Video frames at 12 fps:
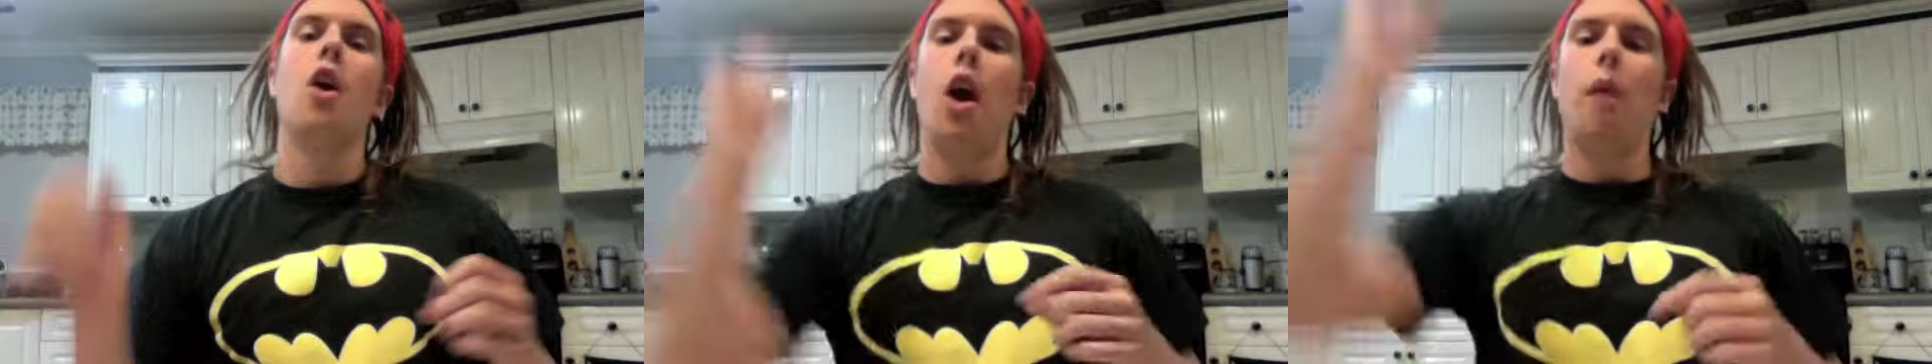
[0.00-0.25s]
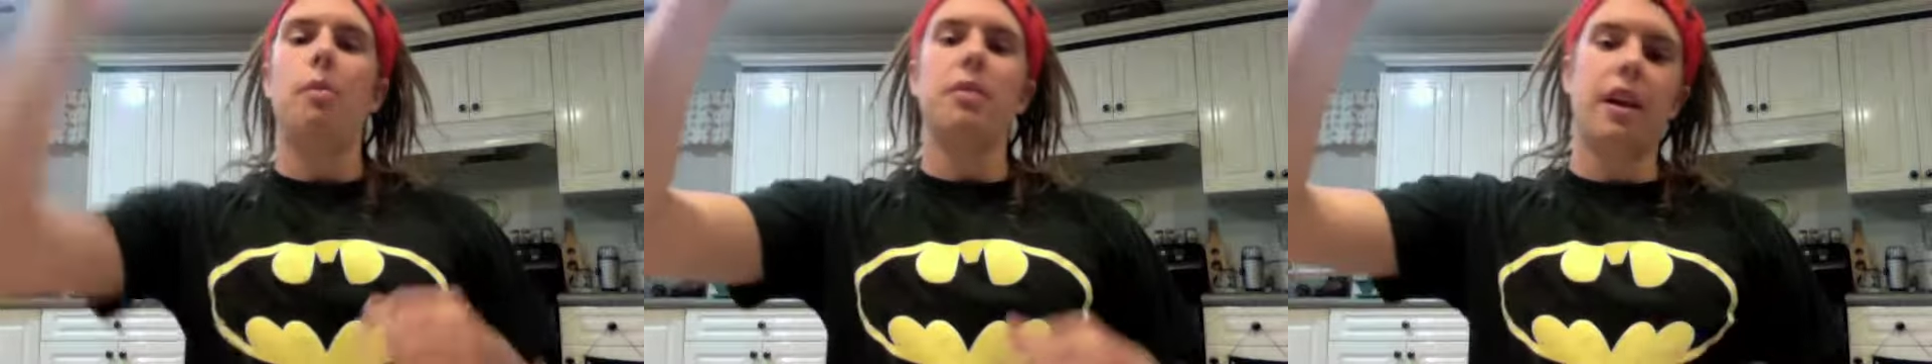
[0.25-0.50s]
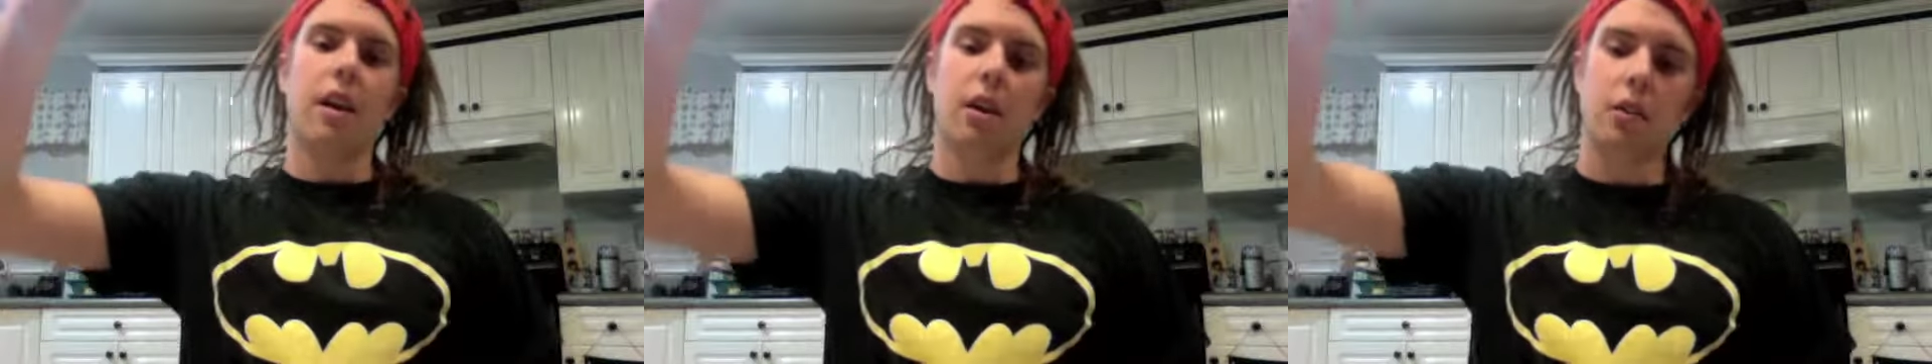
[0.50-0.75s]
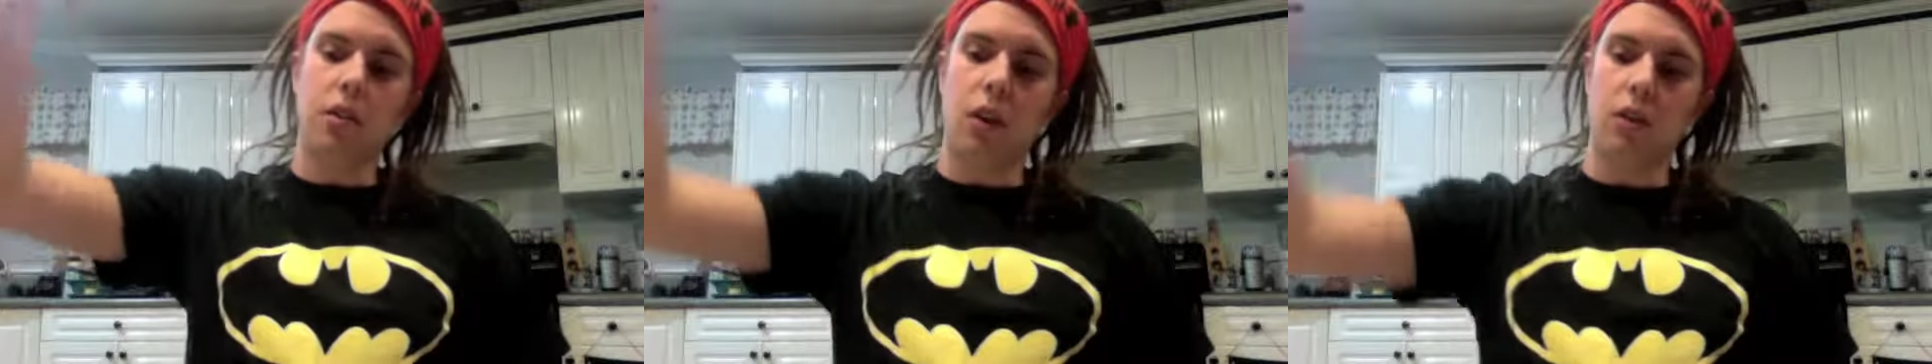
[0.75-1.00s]
up in the
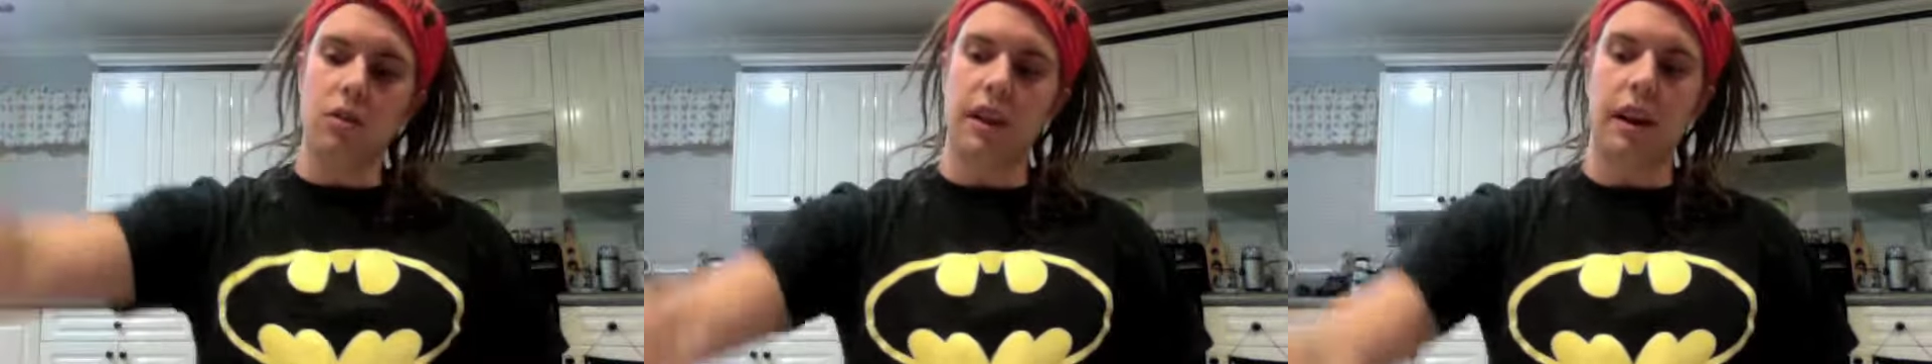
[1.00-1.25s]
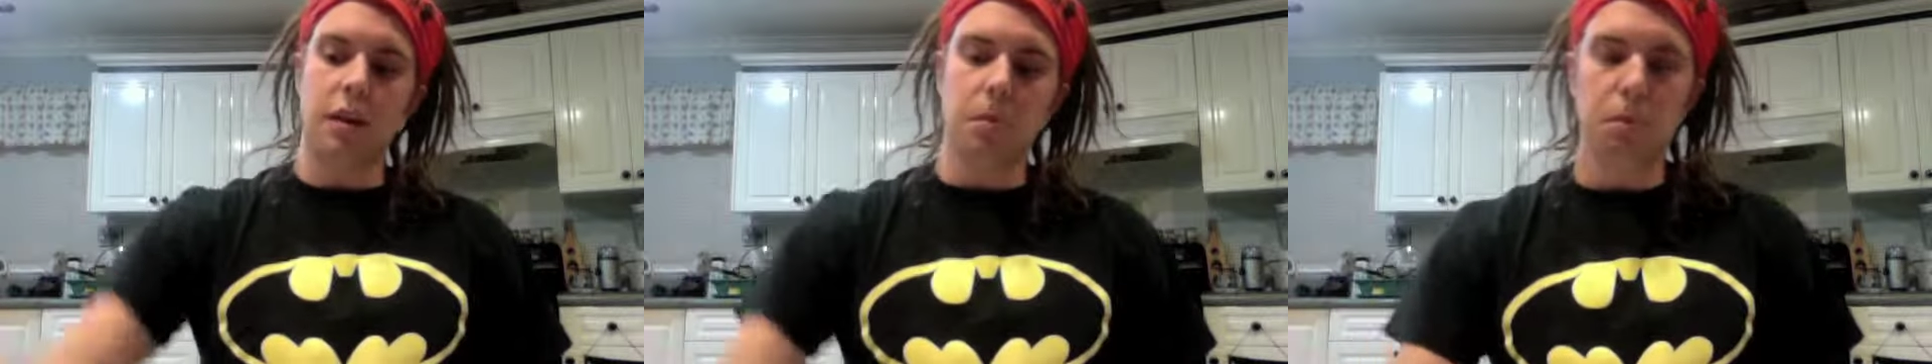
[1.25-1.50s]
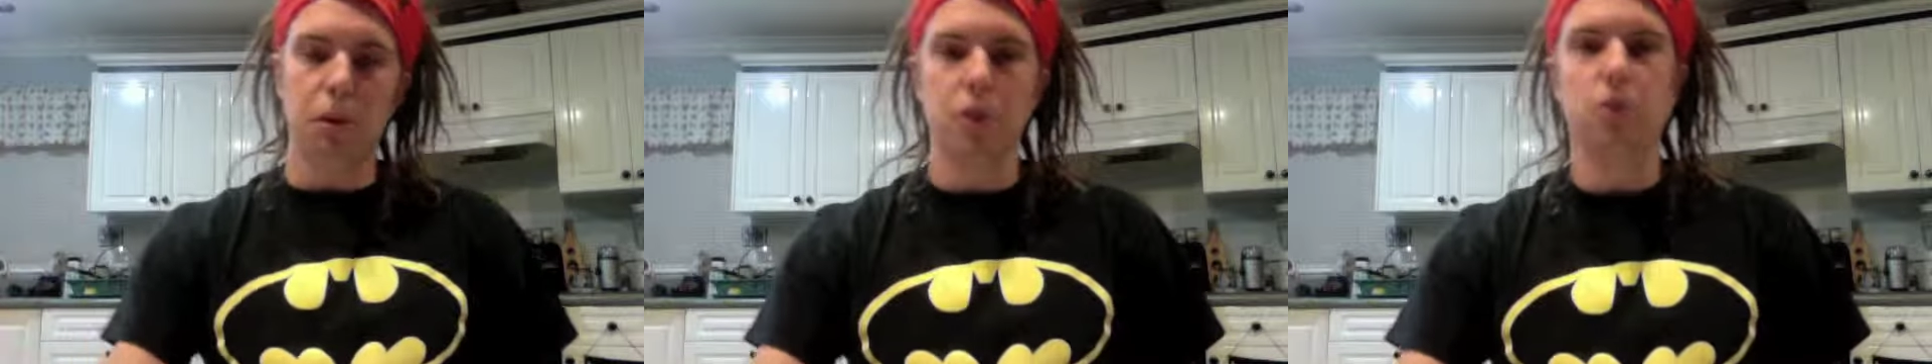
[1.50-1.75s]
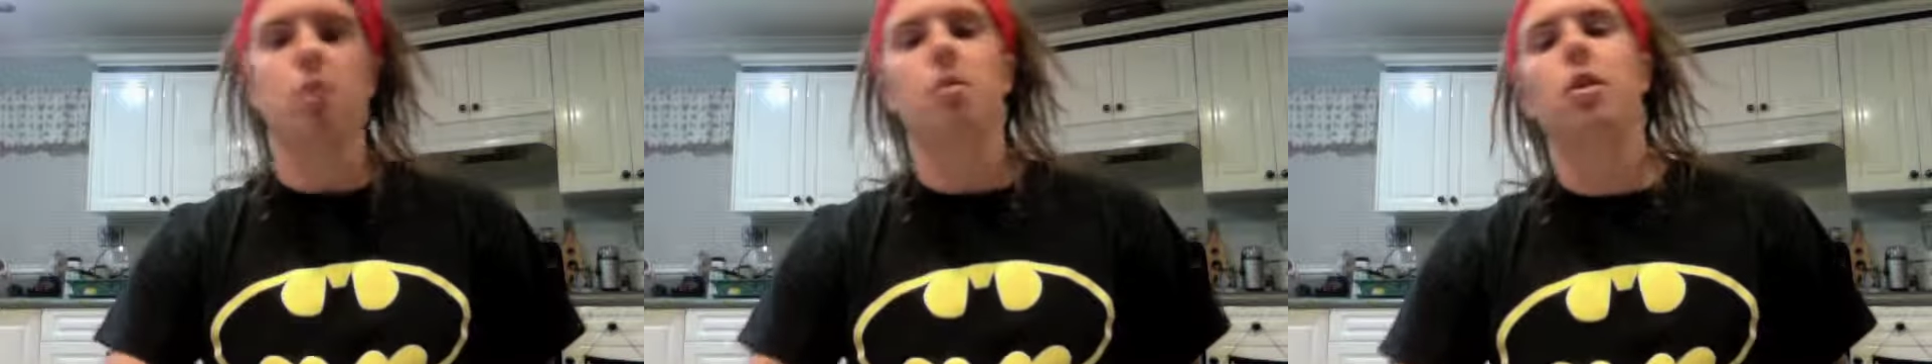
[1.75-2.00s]
air, falls down,
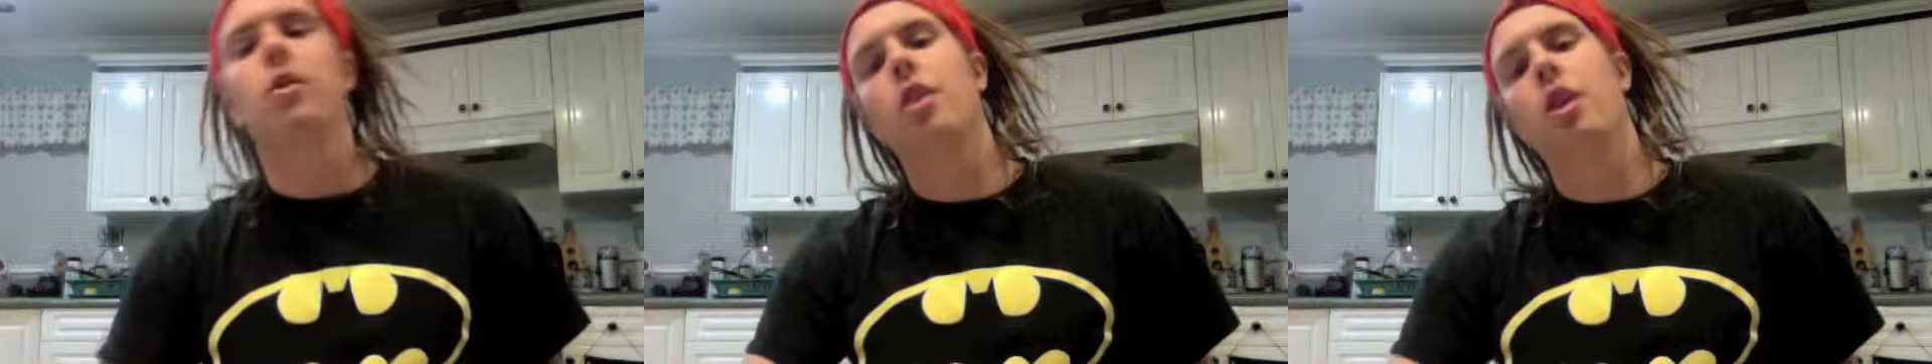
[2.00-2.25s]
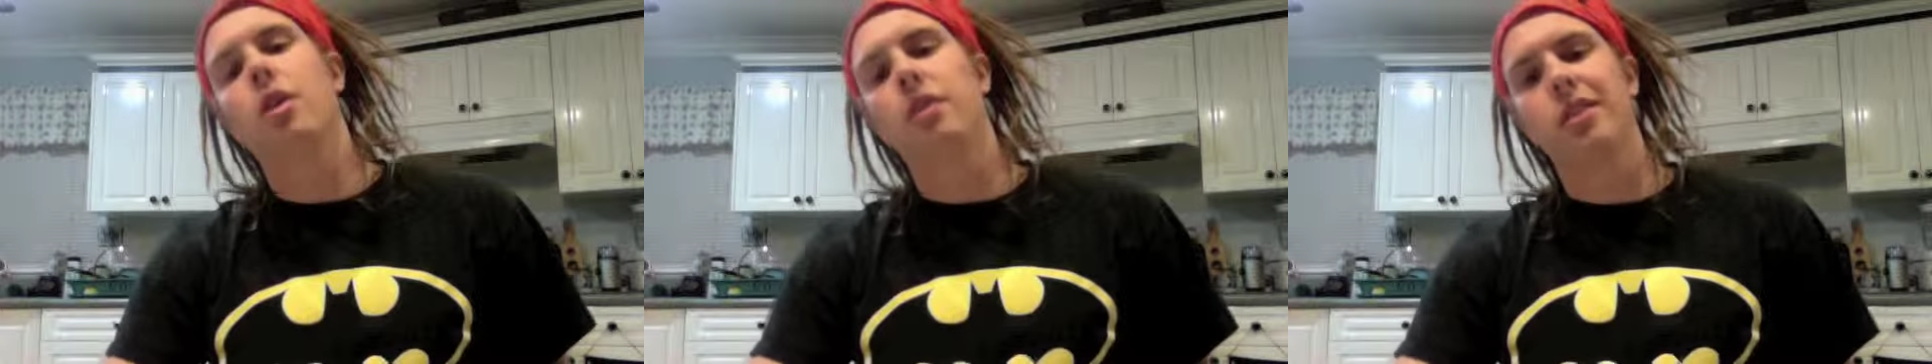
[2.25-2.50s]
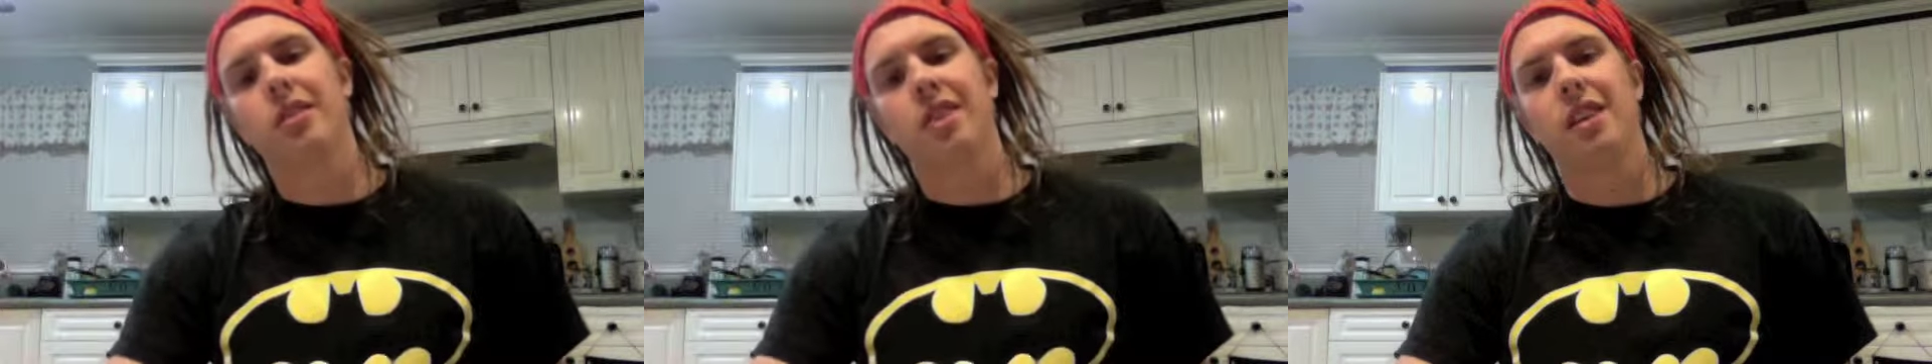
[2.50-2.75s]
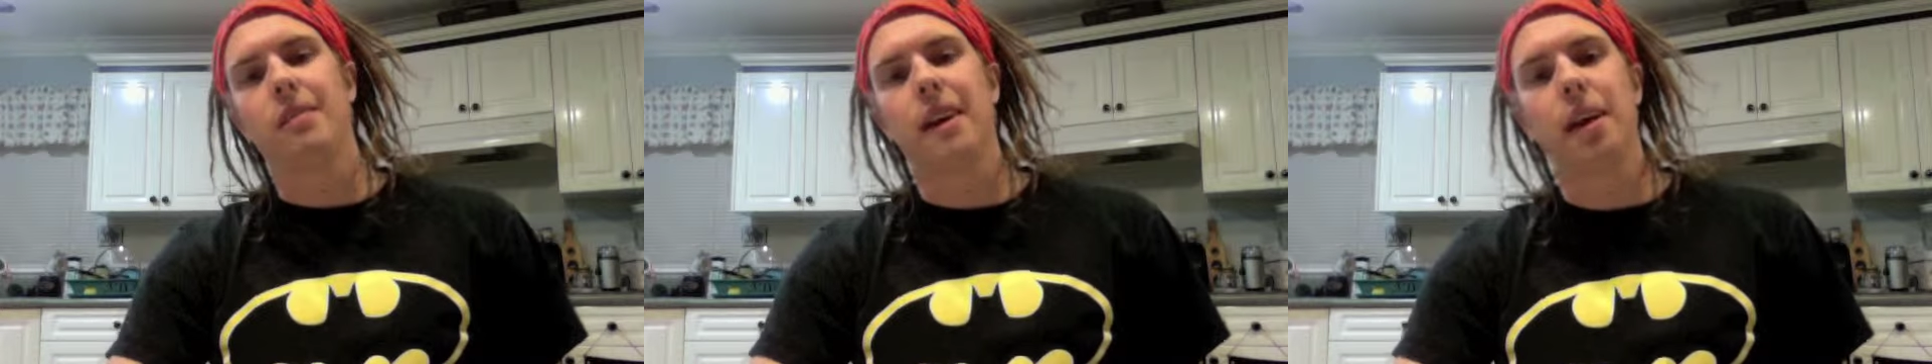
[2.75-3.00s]
blows you up on the other
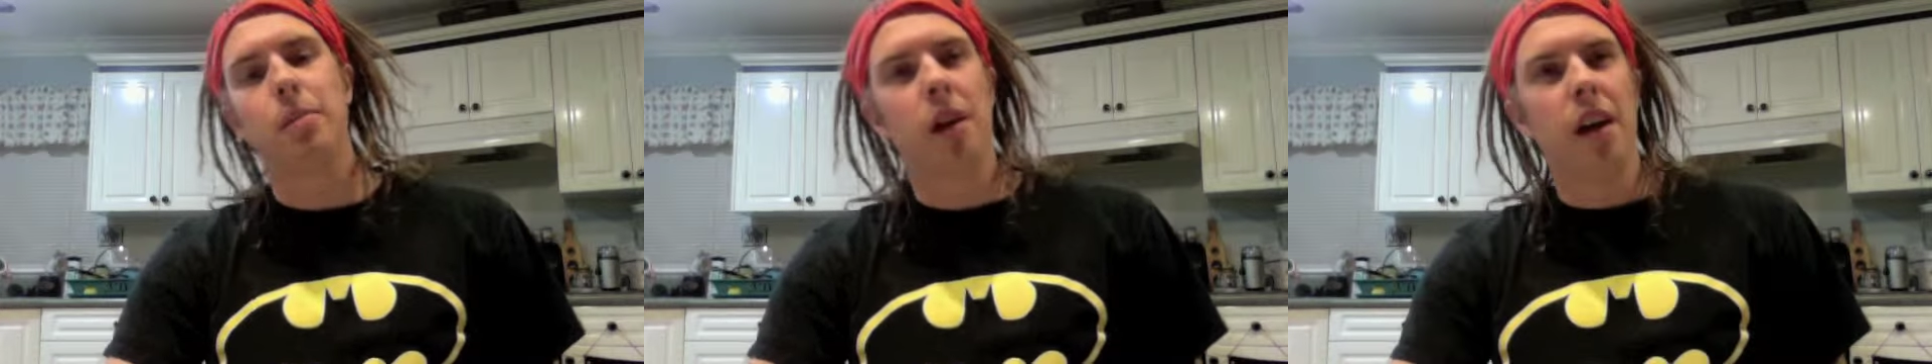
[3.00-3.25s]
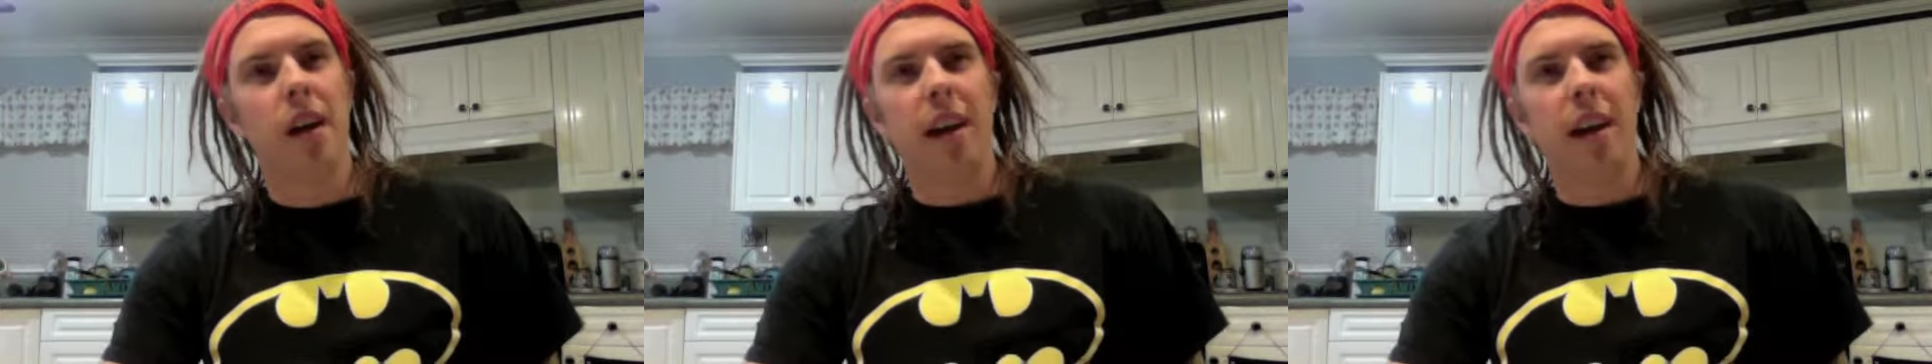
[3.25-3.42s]
side of the map.